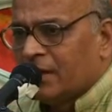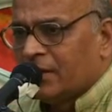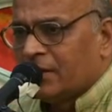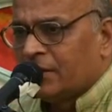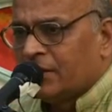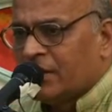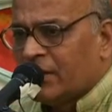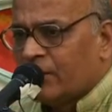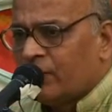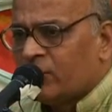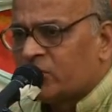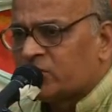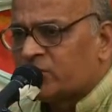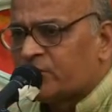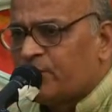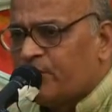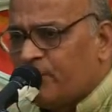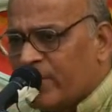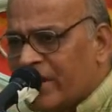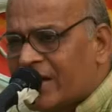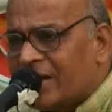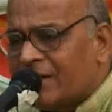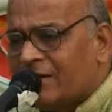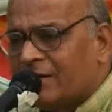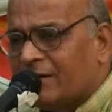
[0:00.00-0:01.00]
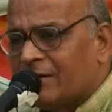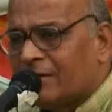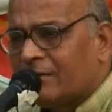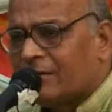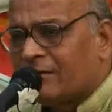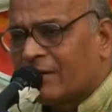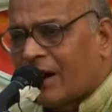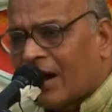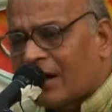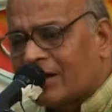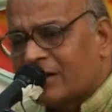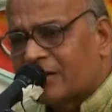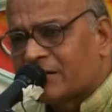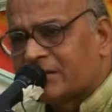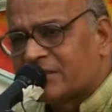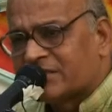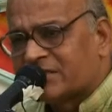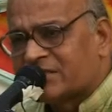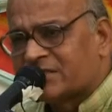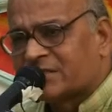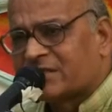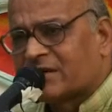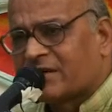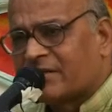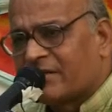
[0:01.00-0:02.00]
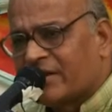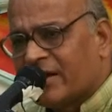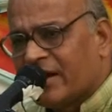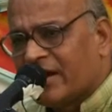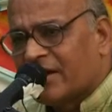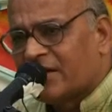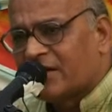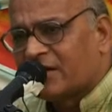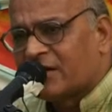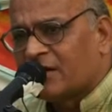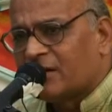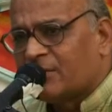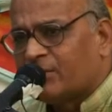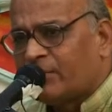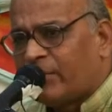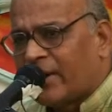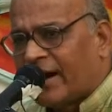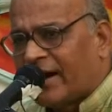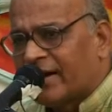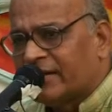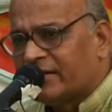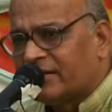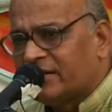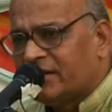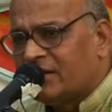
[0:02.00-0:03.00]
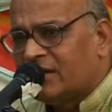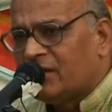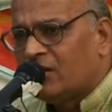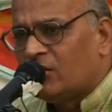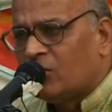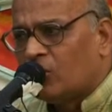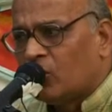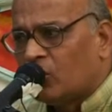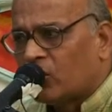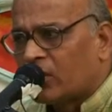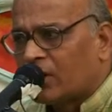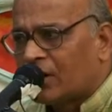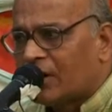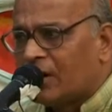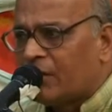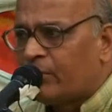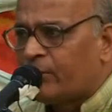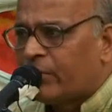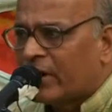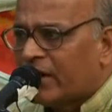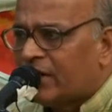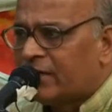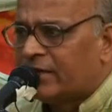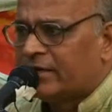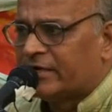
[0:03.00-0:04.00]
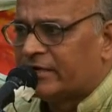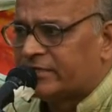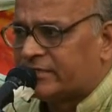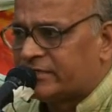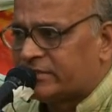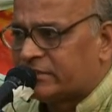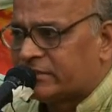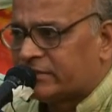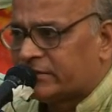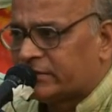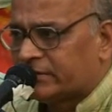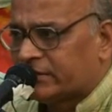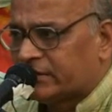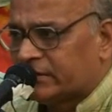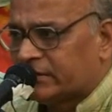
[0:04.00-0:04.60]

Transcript: there was big ruckus created by the local pandas.